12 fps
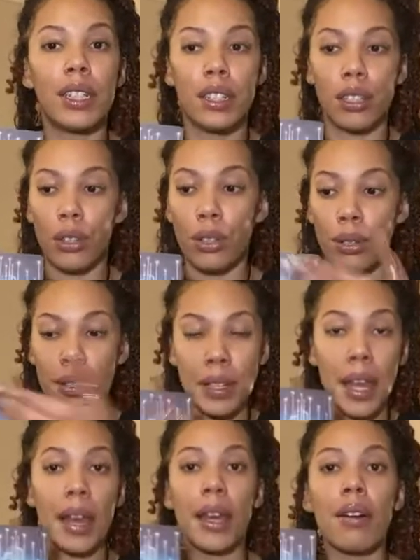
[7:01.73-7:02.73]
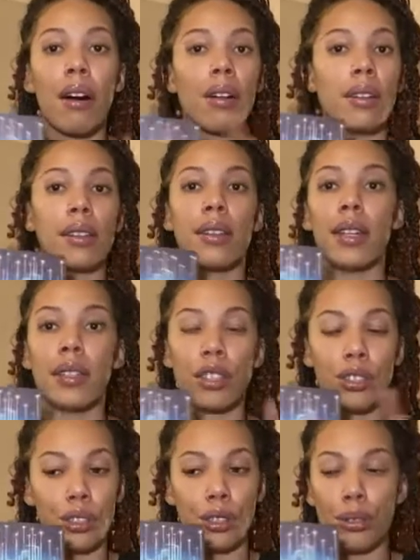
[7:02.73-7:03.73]
So you're taking all the things
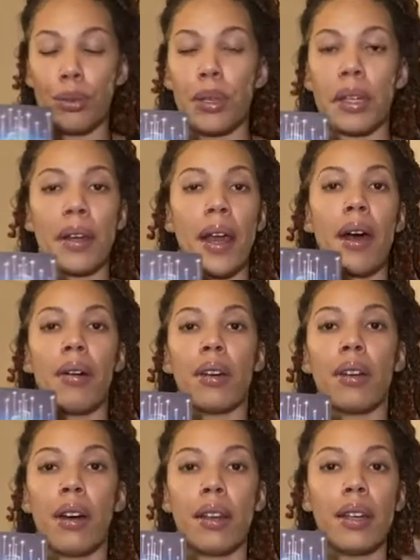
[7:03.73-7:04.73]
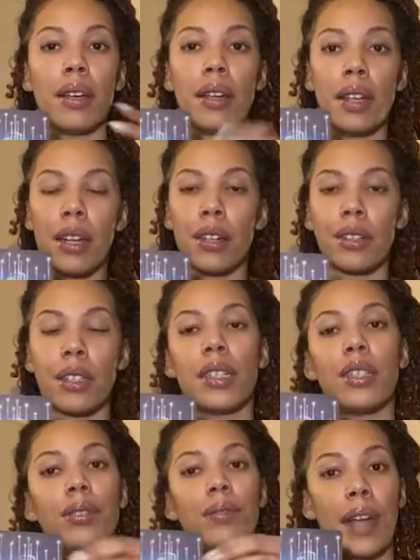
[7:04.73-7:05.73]
that you're doing now and all the good energies
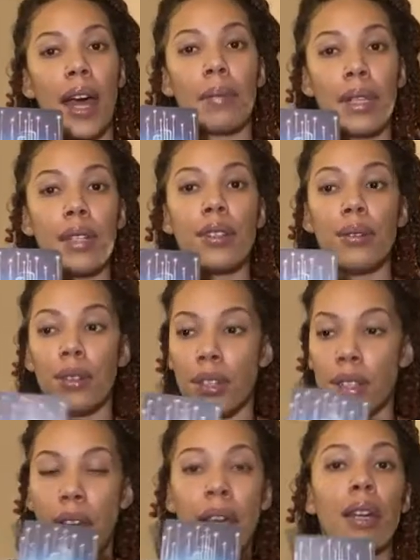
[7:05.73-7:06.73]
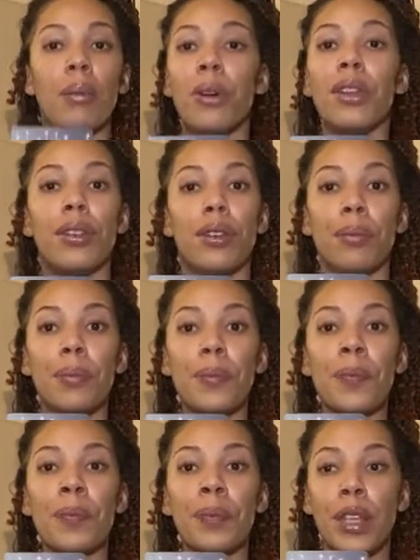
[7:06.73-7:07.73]
that you've tapped into, and you're taking them with you.
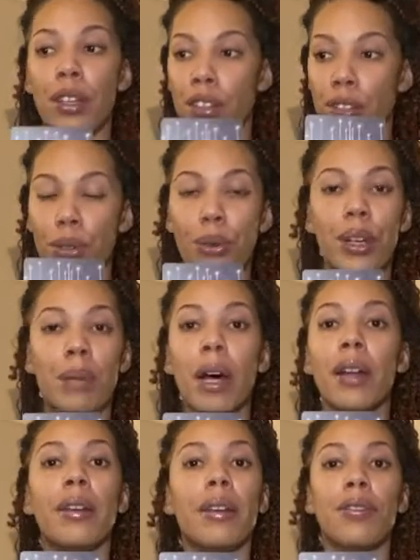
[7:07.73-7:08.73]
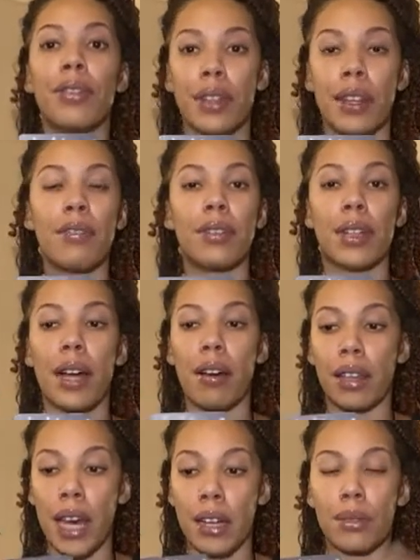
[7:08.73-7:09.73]
You're just doing them on a different level now. And
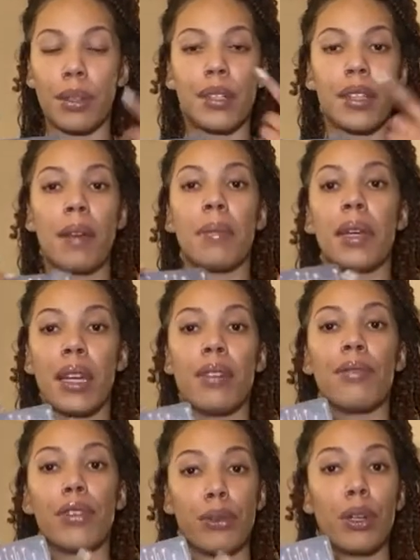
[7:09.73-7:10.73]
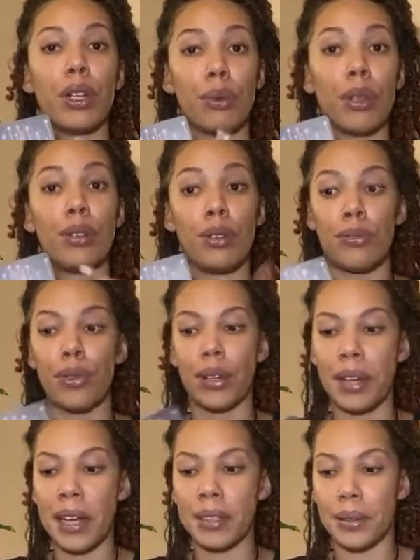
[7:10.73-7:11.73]
that is what is coming in for 2022 for you
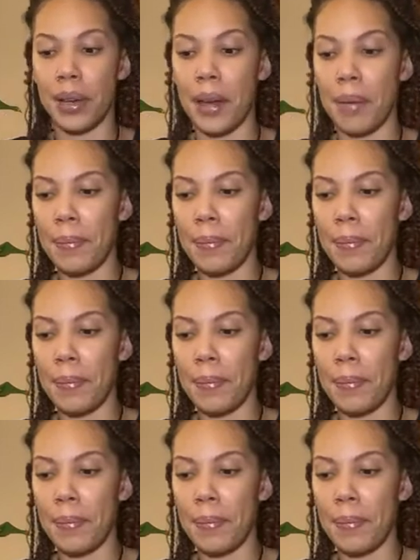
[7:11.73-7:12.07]
guys, okay?